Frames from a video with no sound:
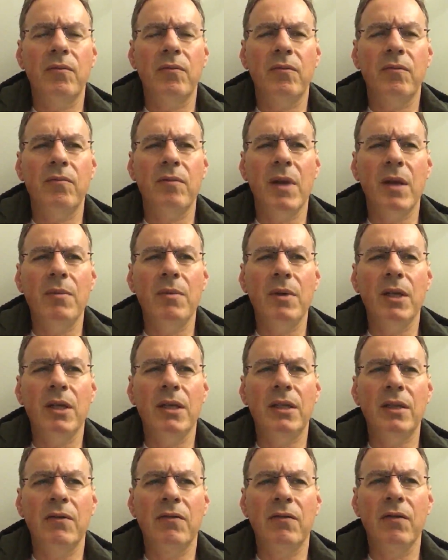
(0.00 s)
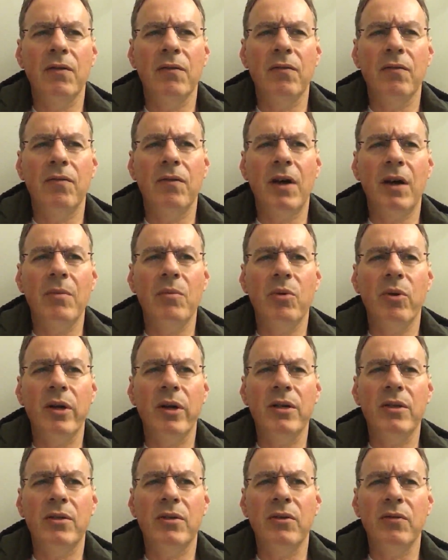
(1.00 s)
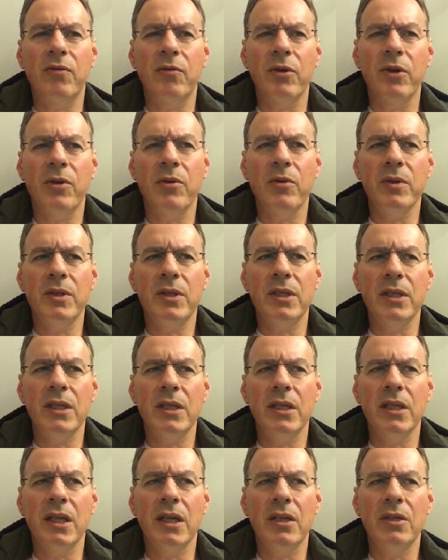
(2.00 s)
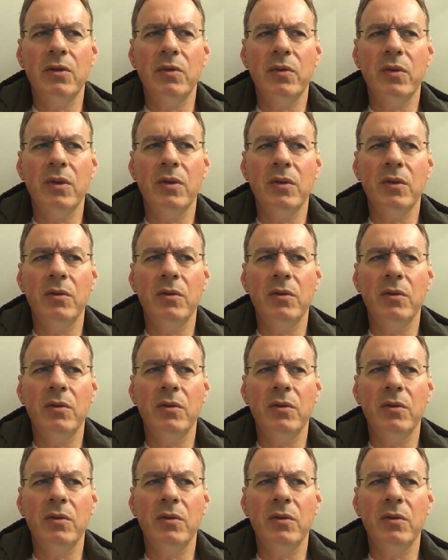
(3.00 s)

maybe a different vibrational frequency, and that's what